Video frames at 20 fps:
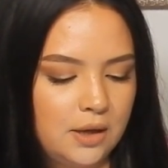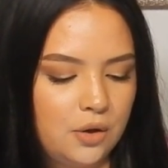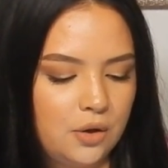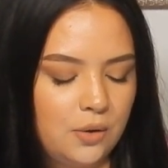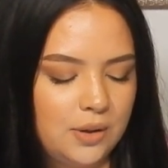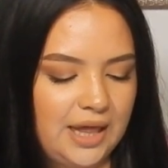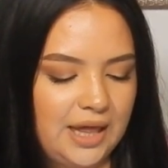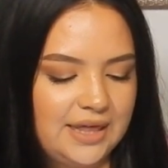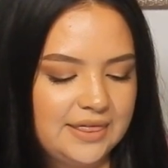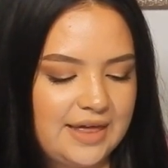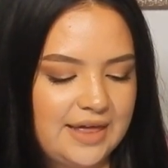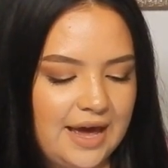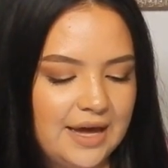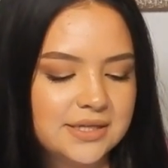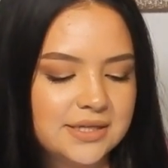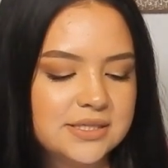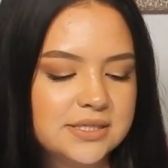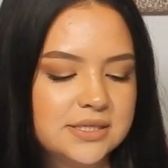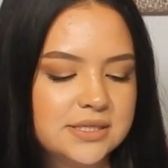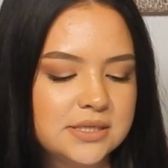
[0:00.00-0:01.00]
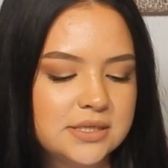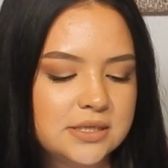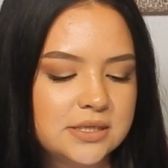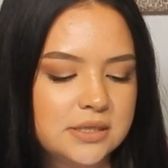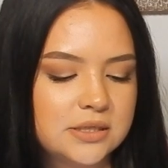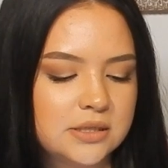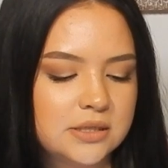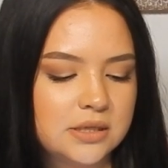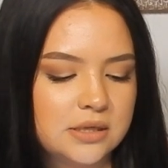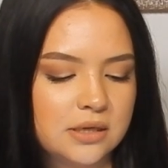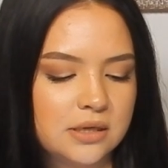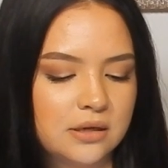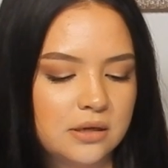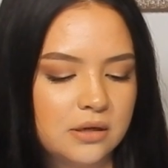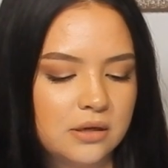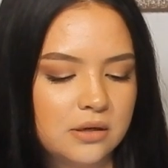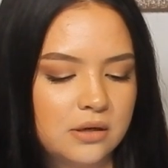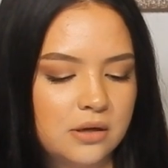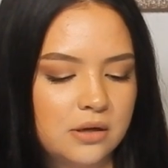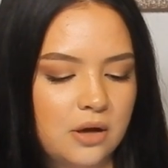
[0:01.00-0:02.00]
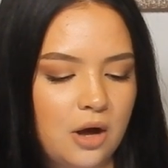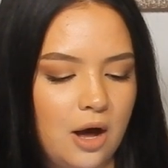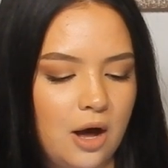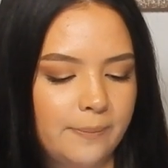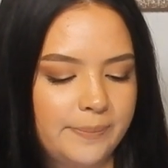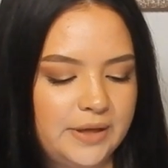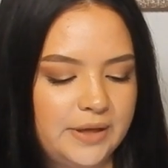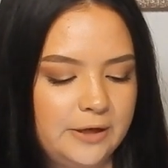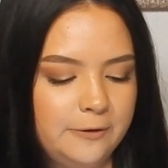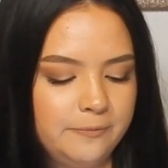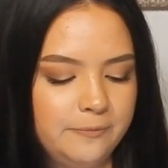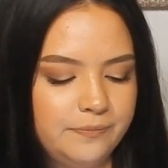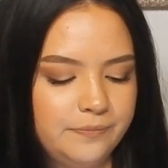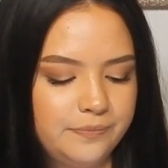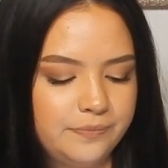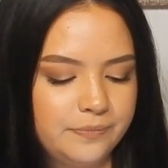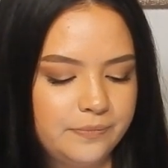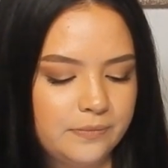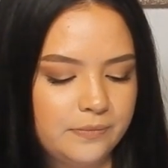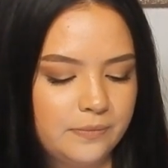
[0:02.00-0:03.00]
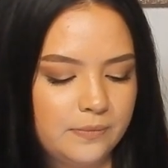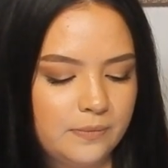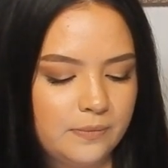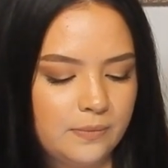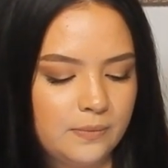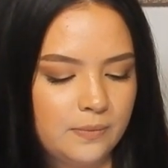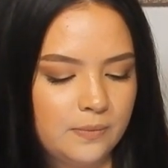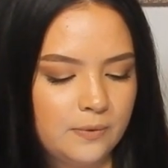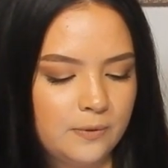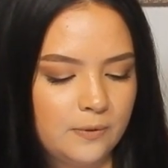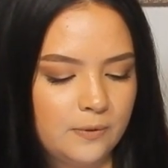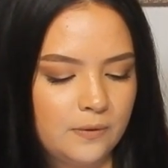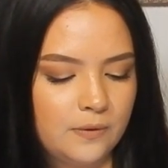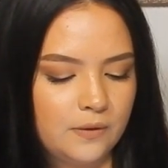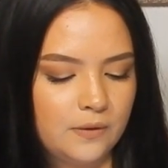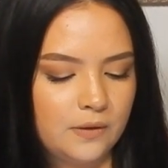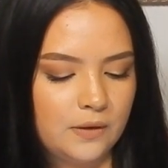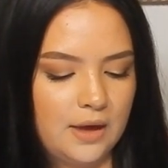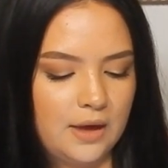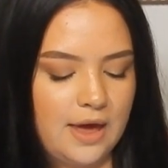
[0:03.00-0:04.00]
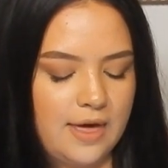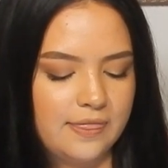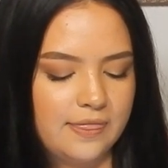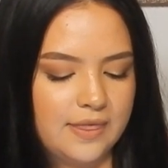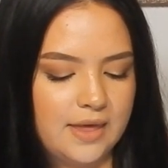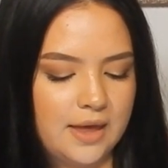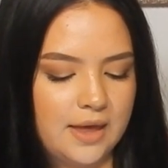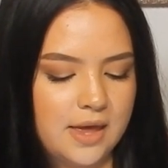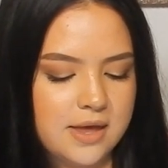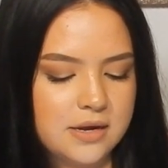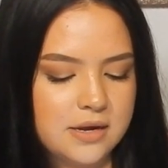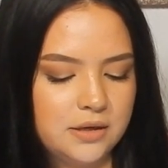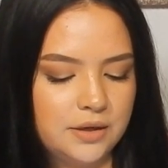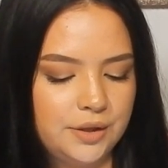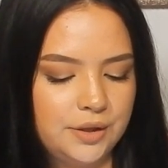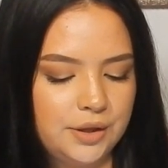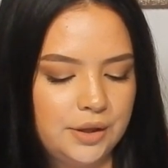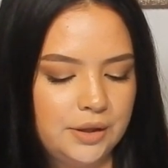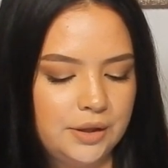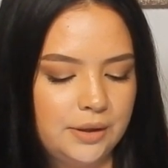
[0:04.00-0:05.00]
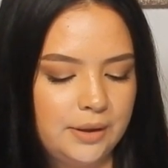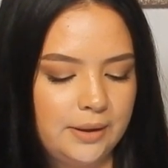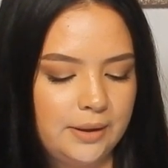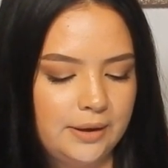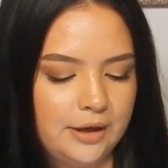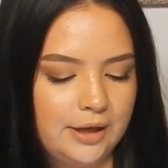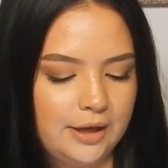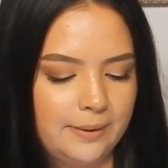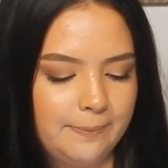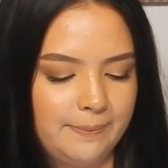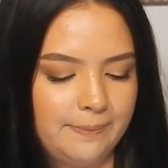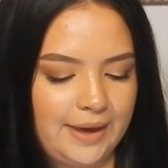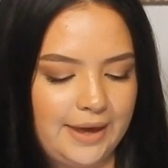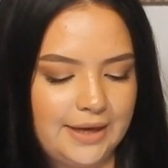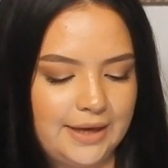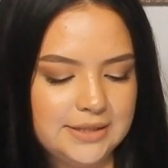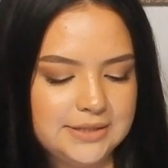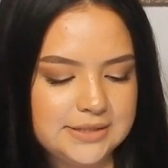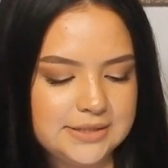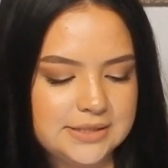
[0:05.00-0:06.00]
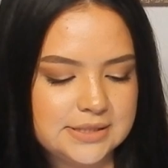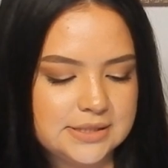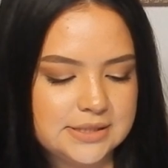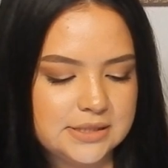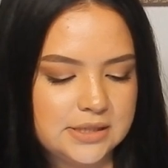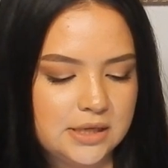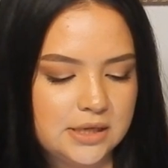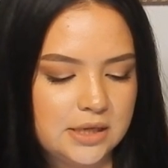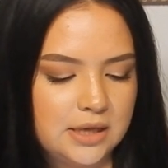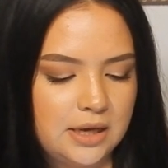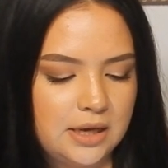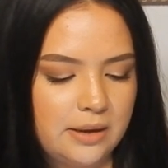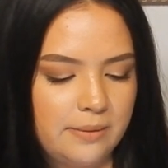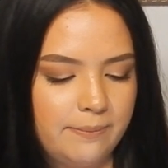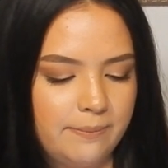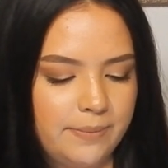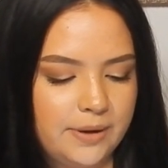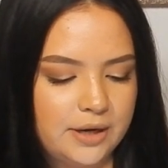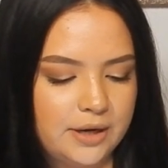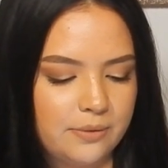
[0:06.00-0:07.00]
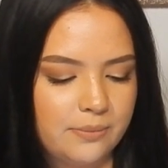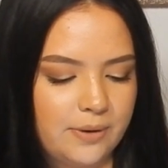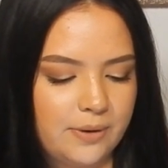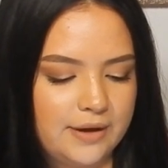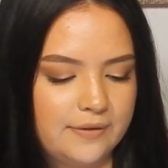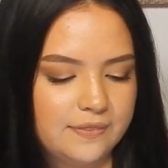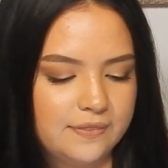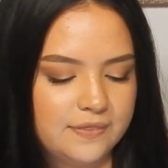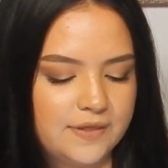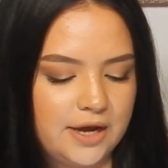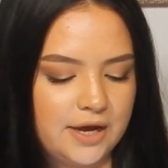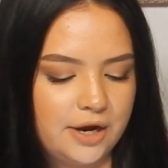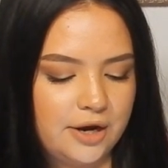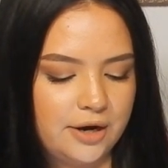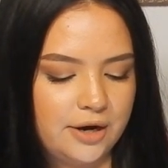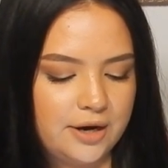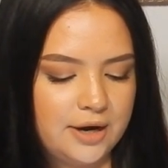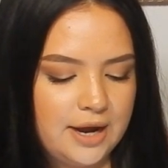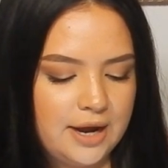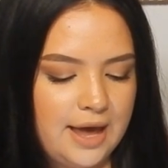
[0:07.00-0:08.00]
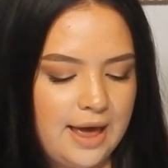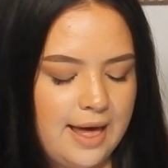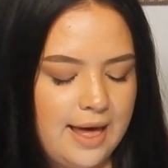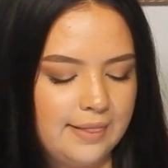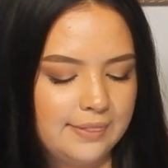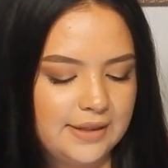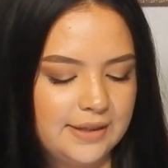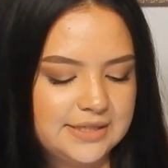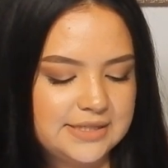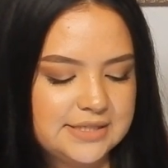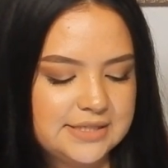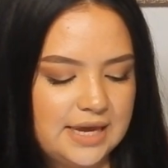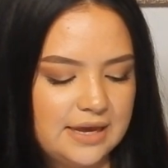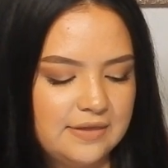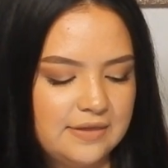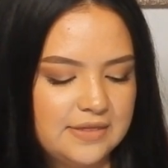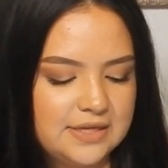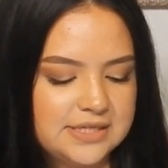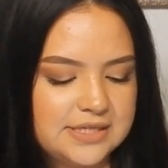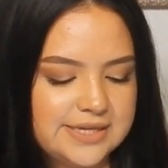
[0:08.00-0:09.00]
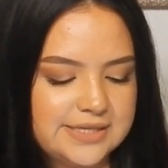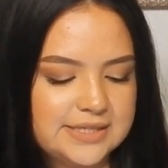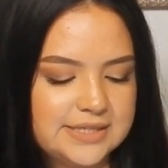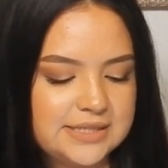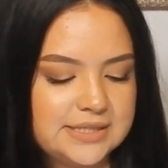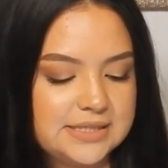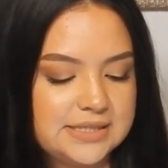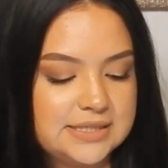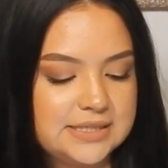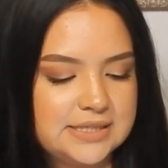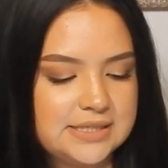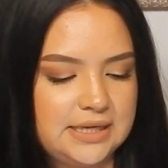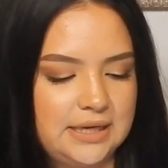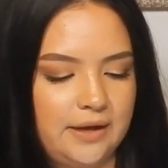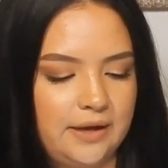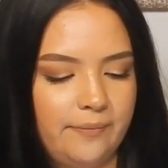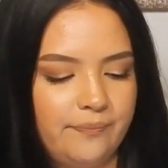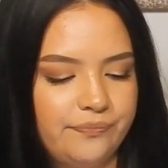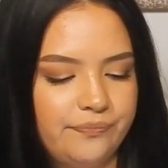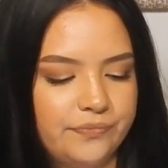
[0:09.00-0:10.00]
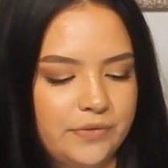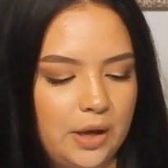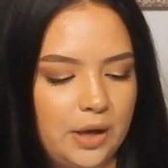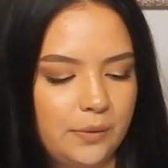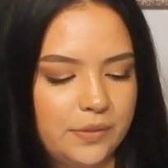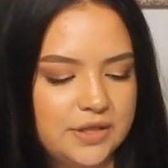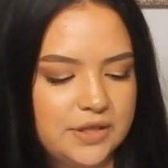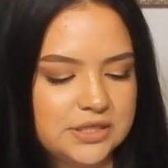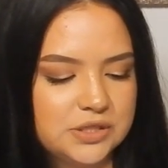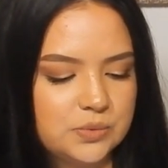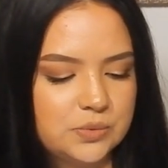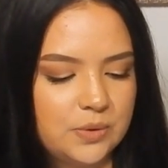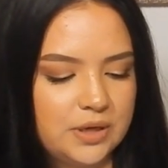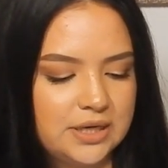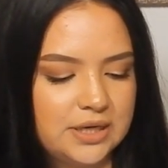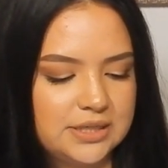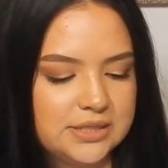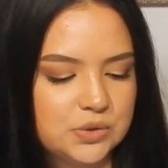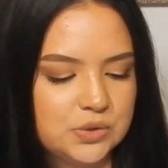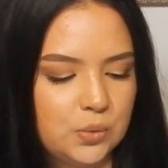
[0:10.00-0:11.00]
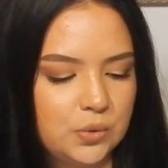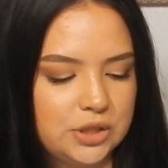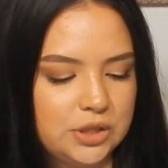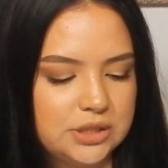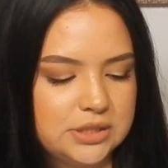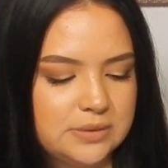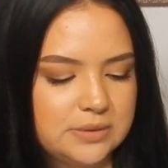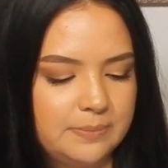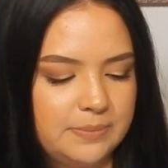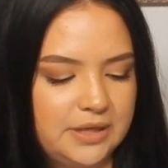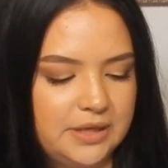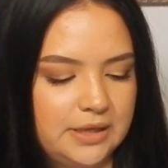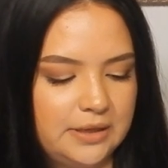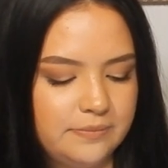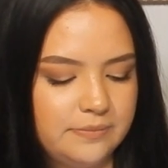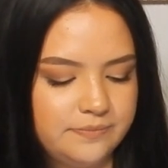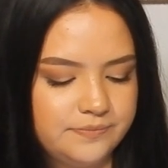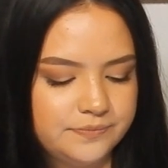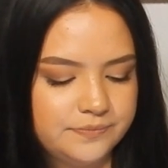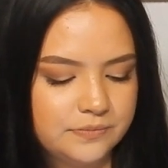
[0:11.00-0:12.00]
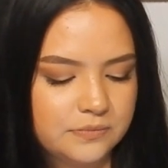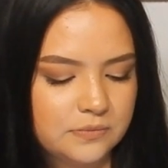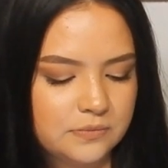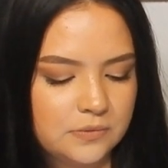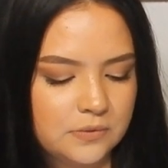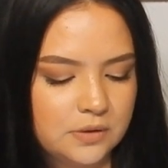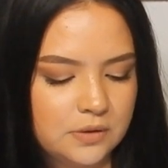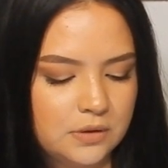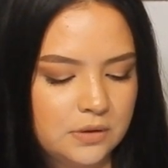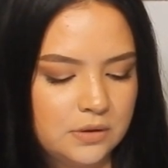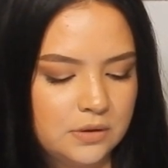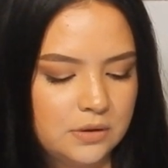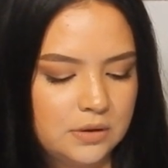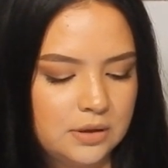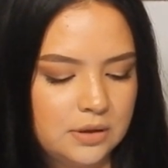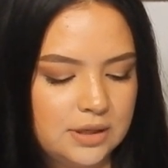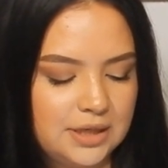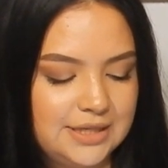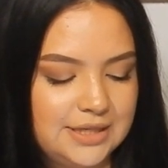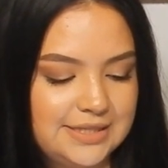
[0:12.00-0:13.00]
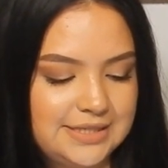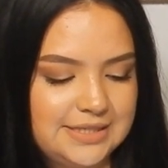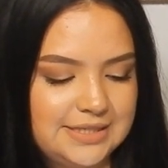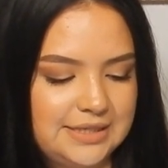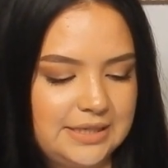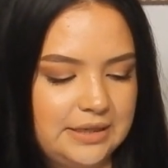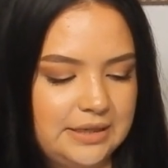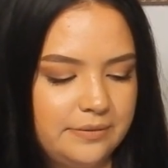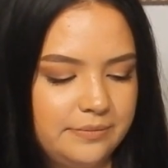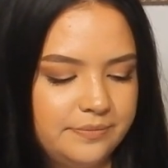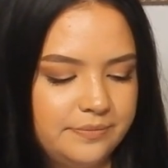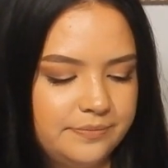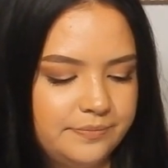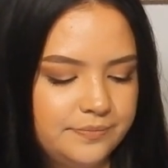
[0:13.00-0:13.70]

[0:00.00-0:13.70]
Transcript: go like that, copy, and then paste, put it right there. And let's say this isn't C. Now this one is going to be D,